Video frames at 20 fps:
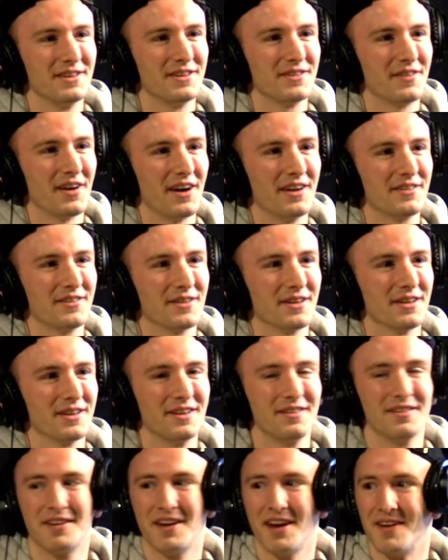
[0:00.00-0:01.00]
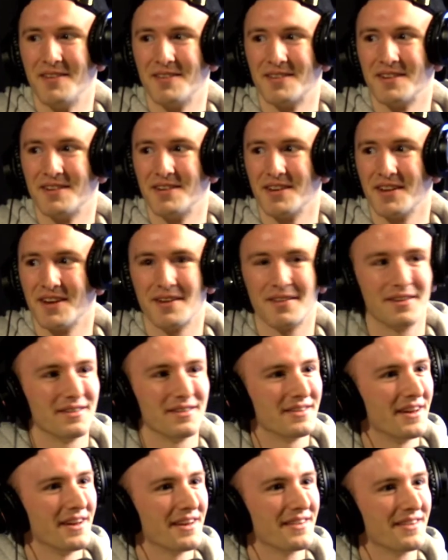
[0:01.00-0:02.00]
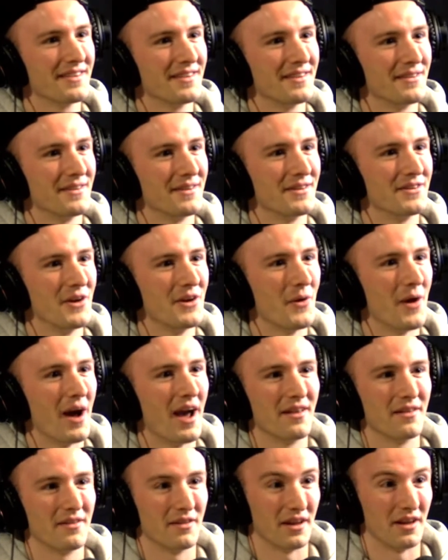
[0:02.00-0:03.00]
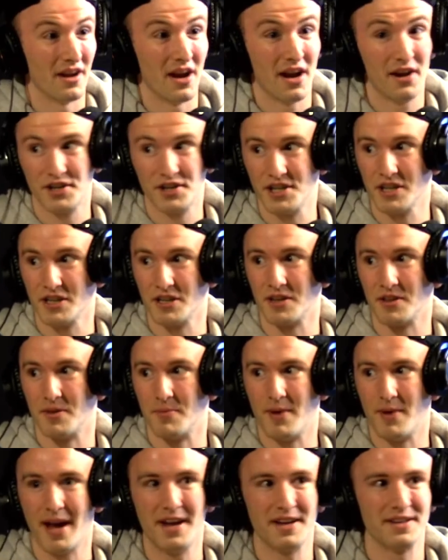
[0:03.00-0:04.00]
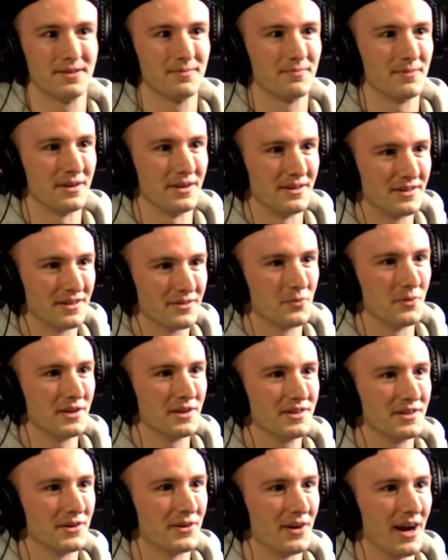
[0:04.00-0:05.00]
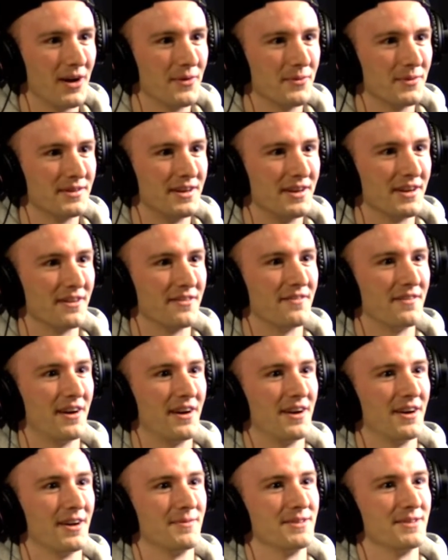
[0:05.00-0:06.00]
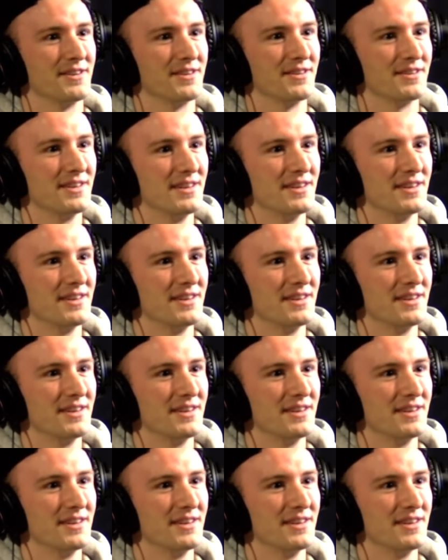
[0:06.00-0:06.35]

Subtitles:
in these fights for the Leafs games, and you're like, there's no energy along the bench, but you just wish the crowd was there to get fired up too.